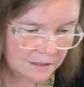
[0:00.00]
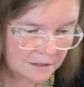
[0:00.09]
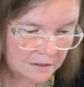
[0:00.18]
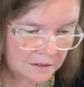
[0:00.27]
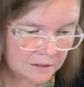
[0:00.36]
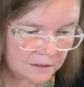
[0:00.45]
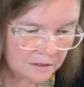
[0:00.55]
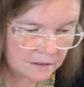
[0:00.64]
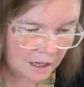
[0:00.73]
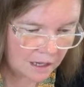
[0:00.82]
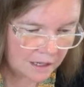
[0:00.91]

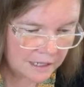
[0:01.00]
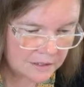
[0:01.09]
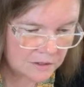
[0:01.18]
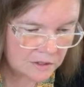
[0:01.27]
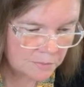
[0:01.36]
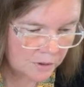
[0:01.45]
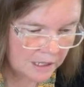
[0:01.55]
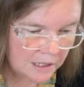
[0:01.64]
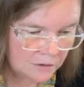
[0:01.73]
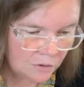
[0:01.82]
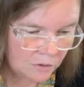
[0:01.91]
and smoky
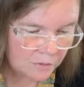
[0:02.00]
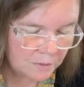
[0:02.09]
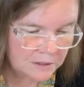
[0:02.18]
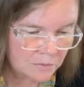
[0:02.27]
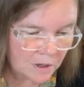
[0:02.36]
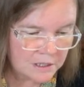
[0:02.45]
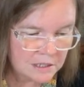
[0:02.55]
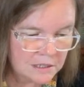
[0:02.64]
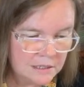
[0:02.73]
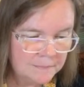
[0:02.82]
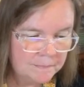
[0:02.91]
in Northwest
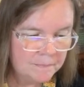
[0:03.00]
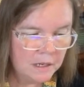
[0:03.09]
Washington.